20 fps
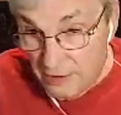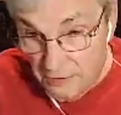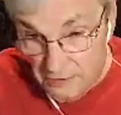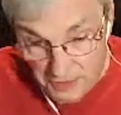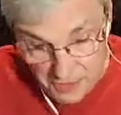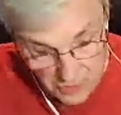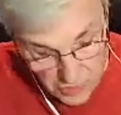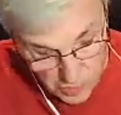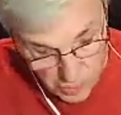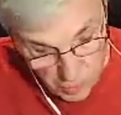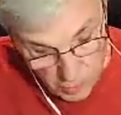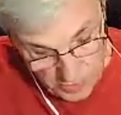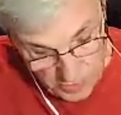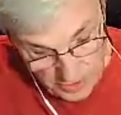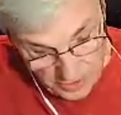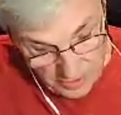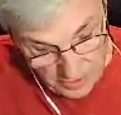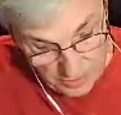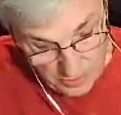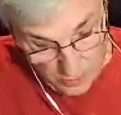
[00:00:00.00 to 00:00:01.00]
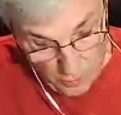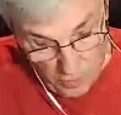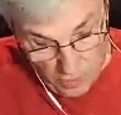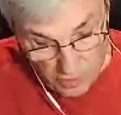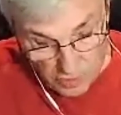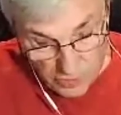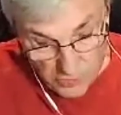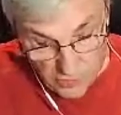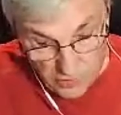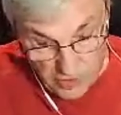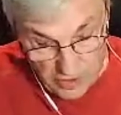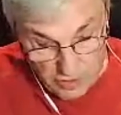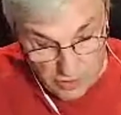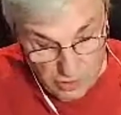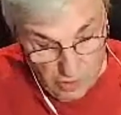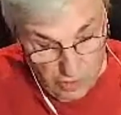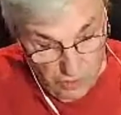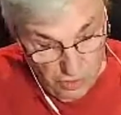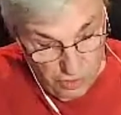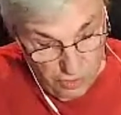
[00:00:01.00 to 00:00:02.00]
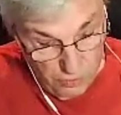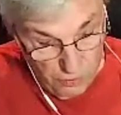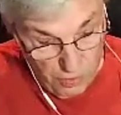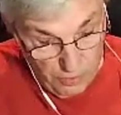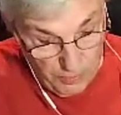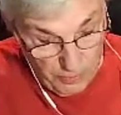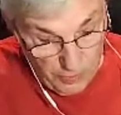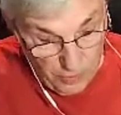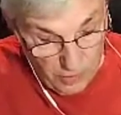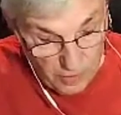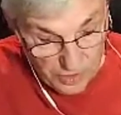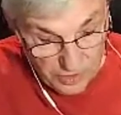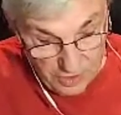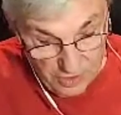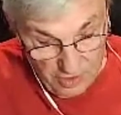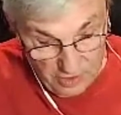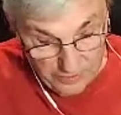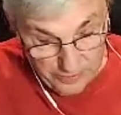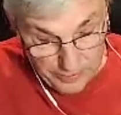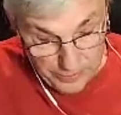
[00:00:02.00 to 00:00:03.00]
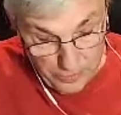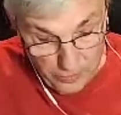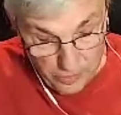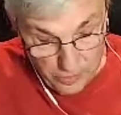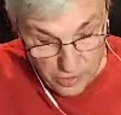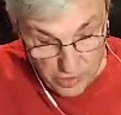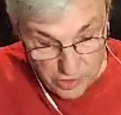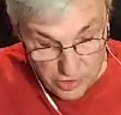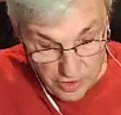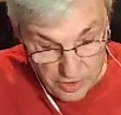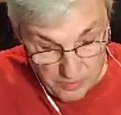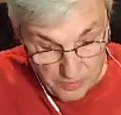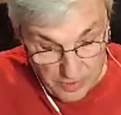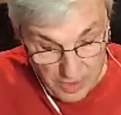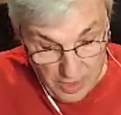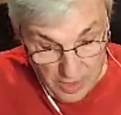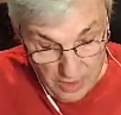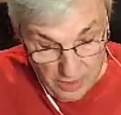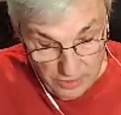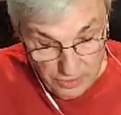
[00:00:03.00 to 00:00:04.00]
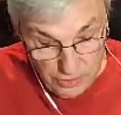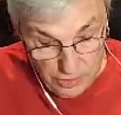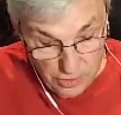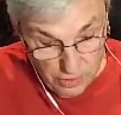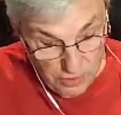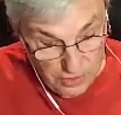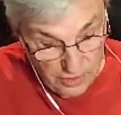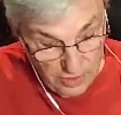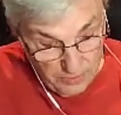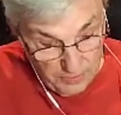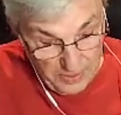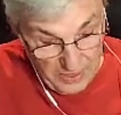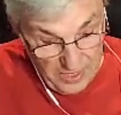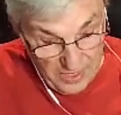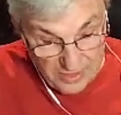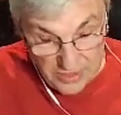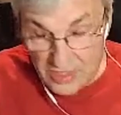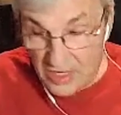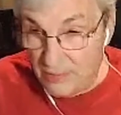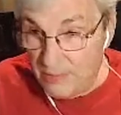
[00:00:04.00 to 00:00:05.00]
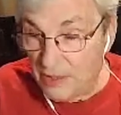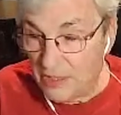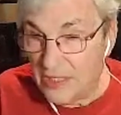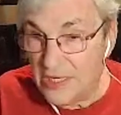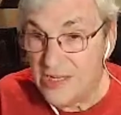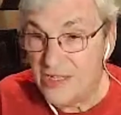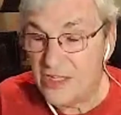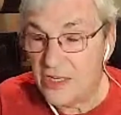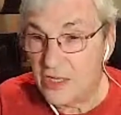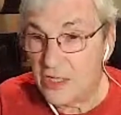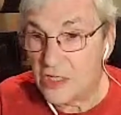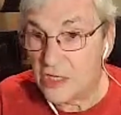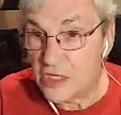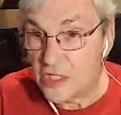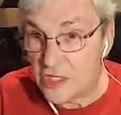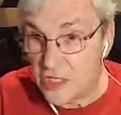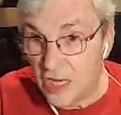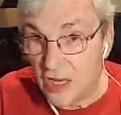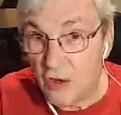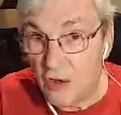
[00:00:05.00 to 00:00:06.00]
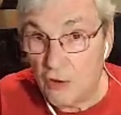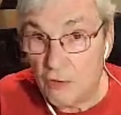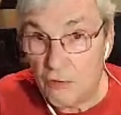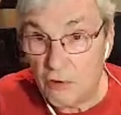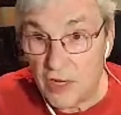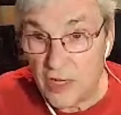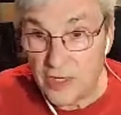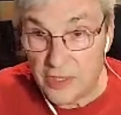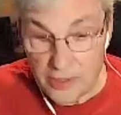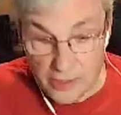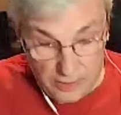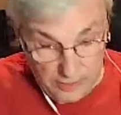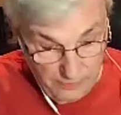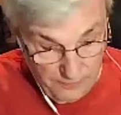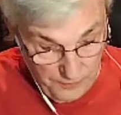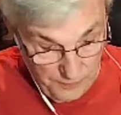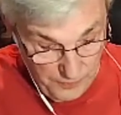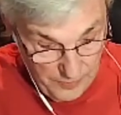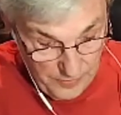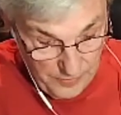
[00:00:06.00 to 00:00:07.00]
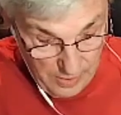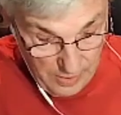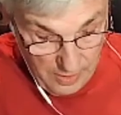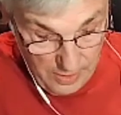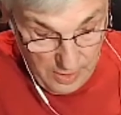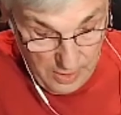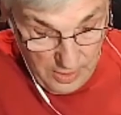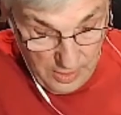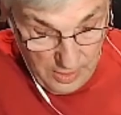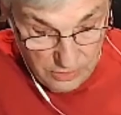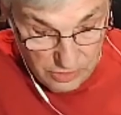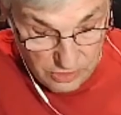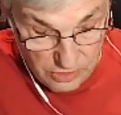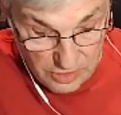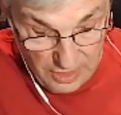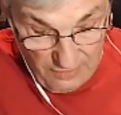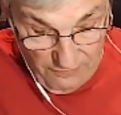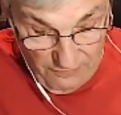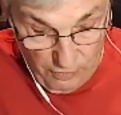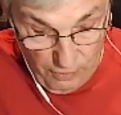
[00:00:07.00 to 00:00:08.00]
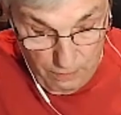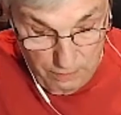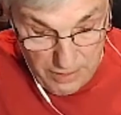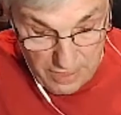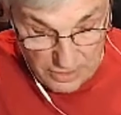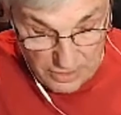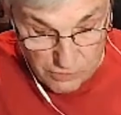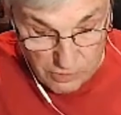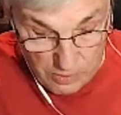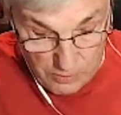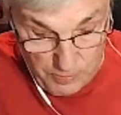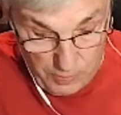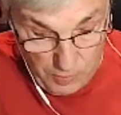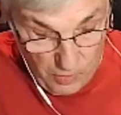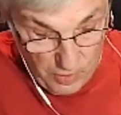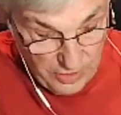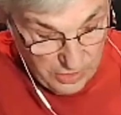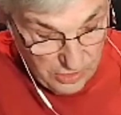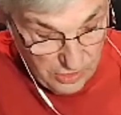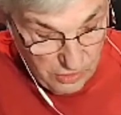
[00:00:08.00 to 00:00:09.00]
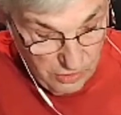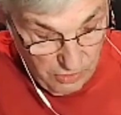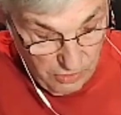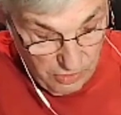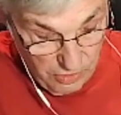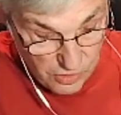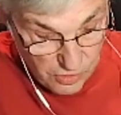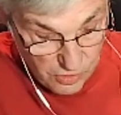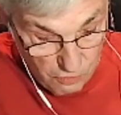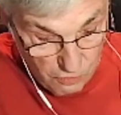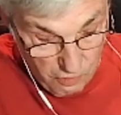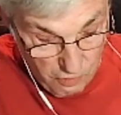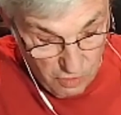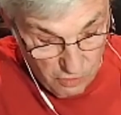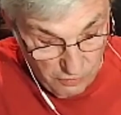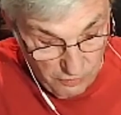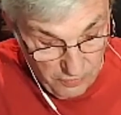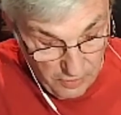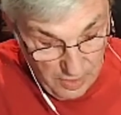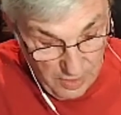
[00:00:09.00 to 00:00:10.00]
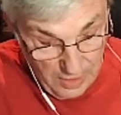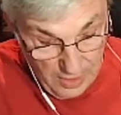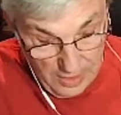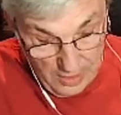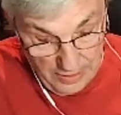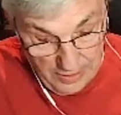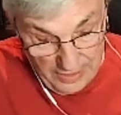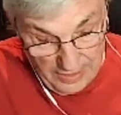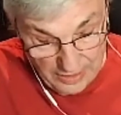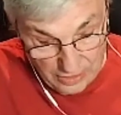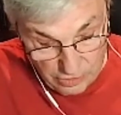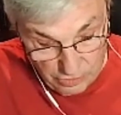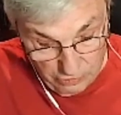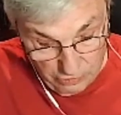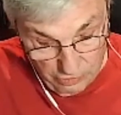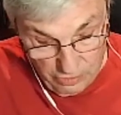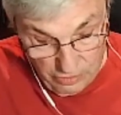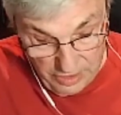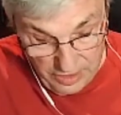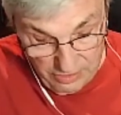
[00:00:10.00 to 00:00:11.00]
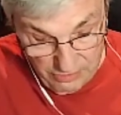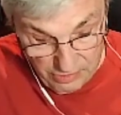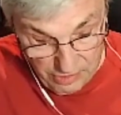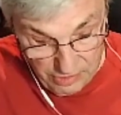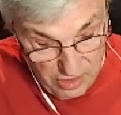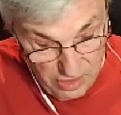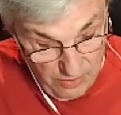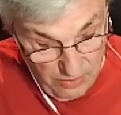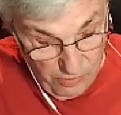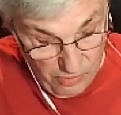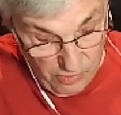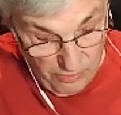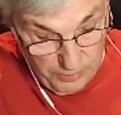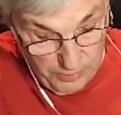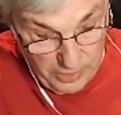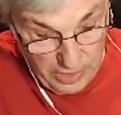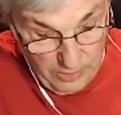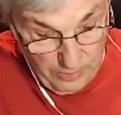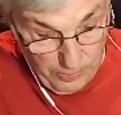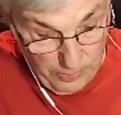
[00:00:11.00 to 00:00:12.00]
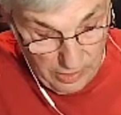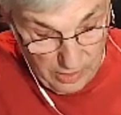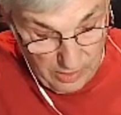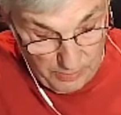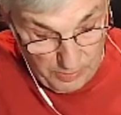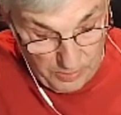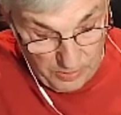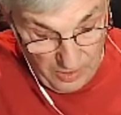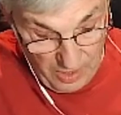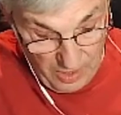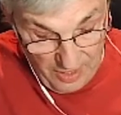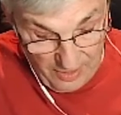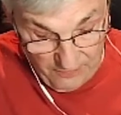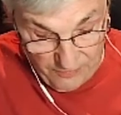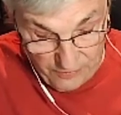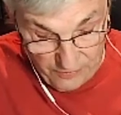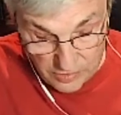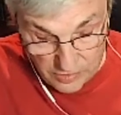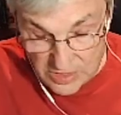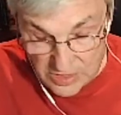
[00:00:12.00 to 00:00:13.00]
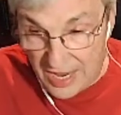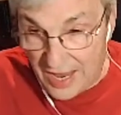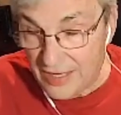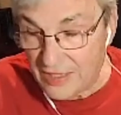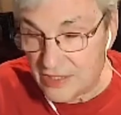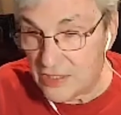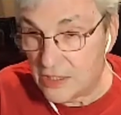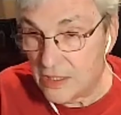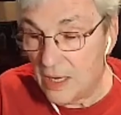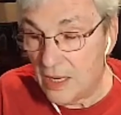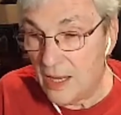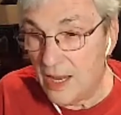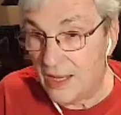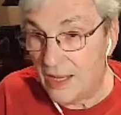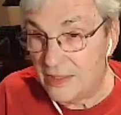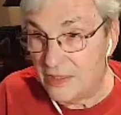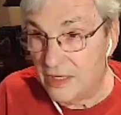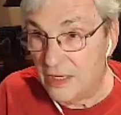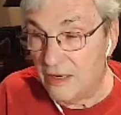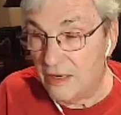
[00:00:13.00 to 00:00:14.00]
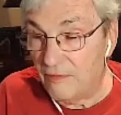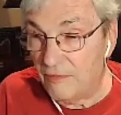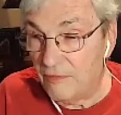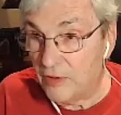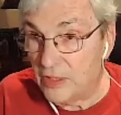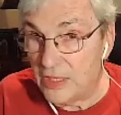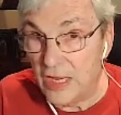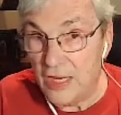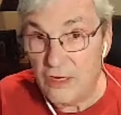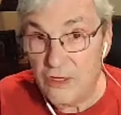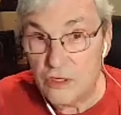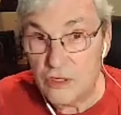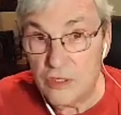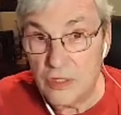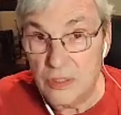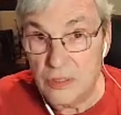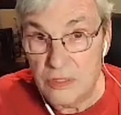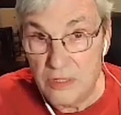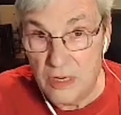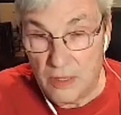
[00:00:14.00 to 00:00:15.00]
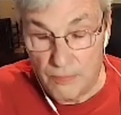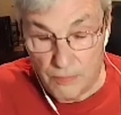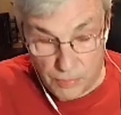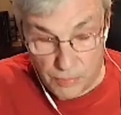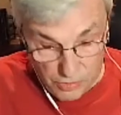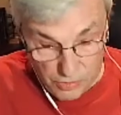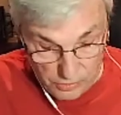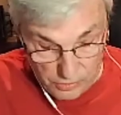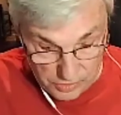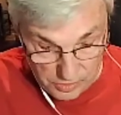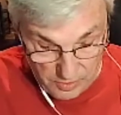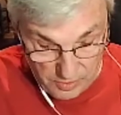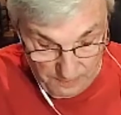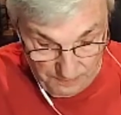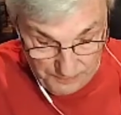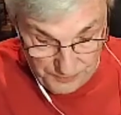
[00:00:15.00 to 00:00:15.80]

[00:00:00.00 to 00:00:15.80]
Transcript: This week, the Wall Street Journal reports that entrepreneurship during the pandemic is accelerating. Several metric points to this growth, including the number of people applying for tax identification numbers.